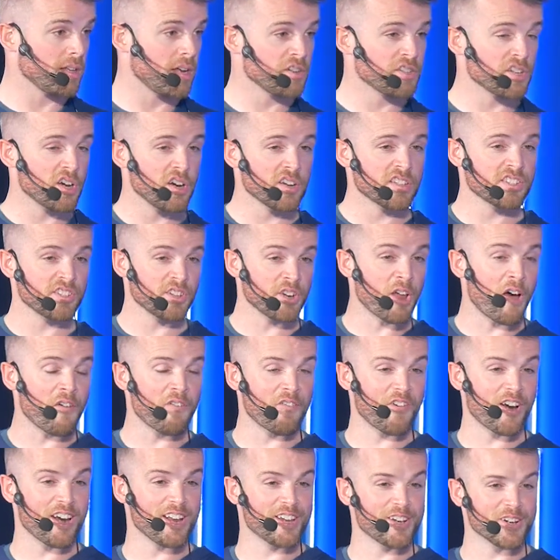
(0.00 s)
Our dogs are not
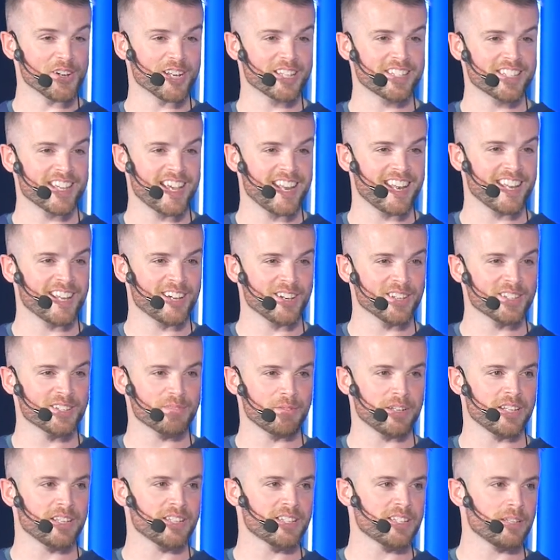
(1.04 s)
very good at telling us
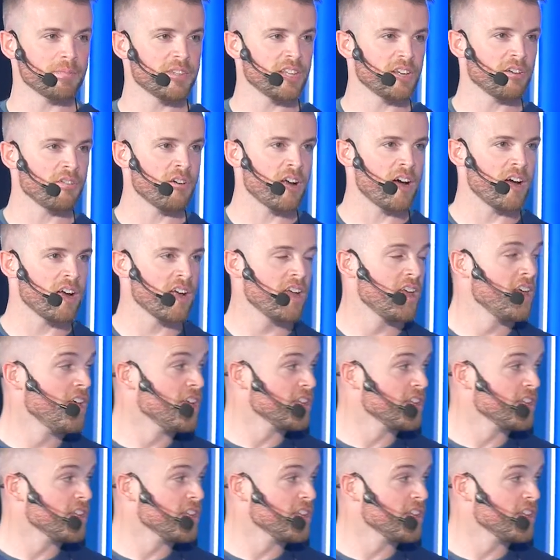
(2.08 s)
when there's something wrong,